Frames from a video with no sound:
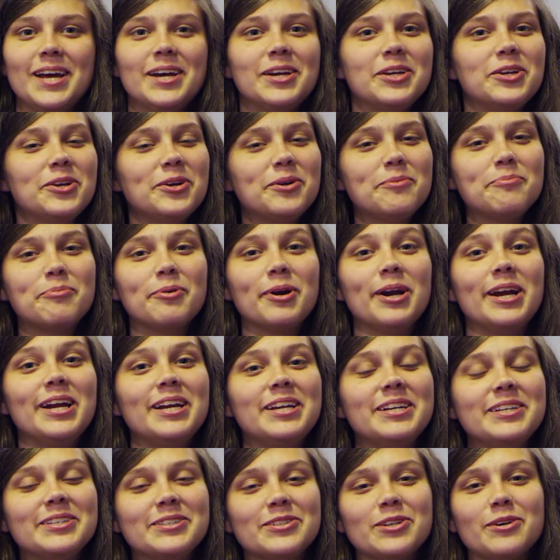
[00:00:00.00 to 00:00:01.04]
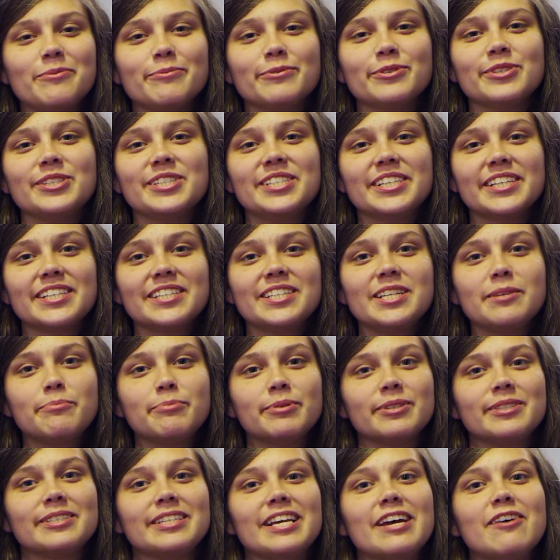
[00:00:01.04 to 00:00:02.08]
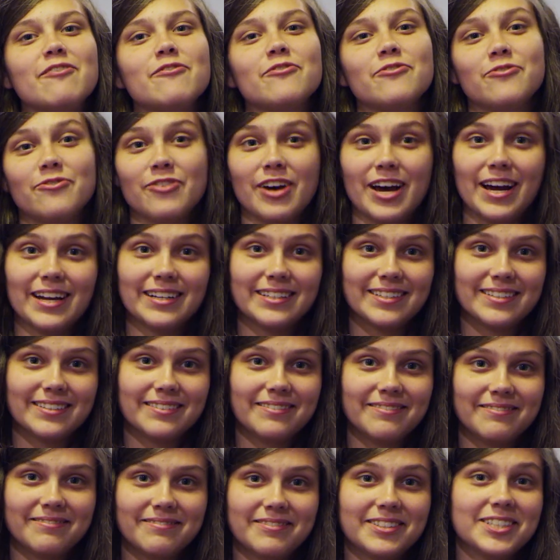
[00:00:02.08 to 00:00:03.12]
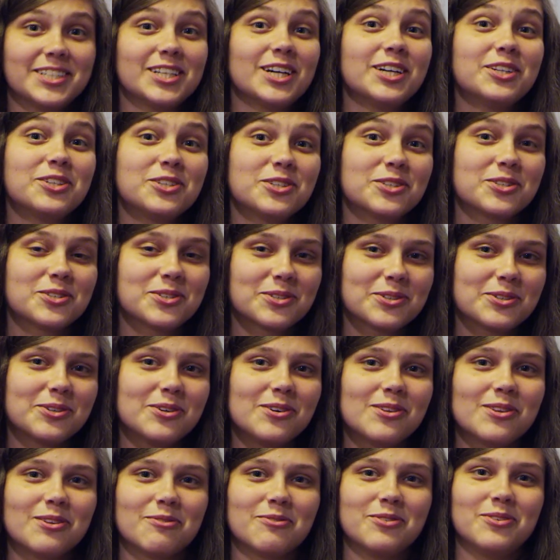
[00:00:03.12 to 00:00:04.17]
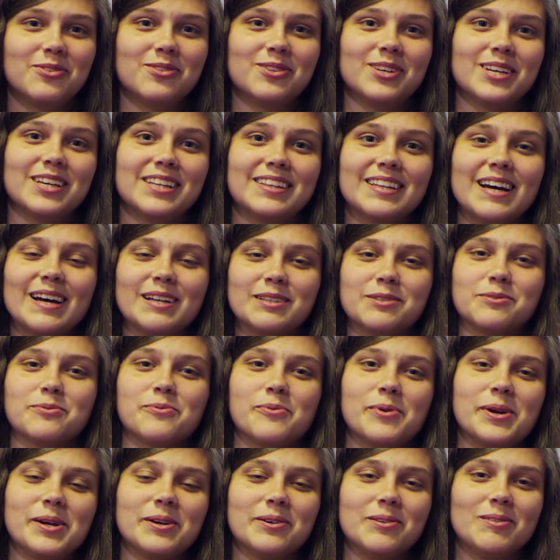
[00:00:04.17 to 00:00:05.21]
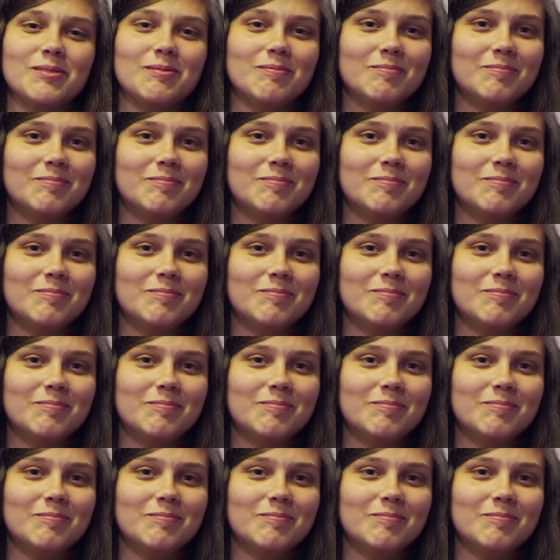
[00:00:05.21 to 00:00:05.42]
Your brain is almost 60% fat. Touch your skull if you think that's real.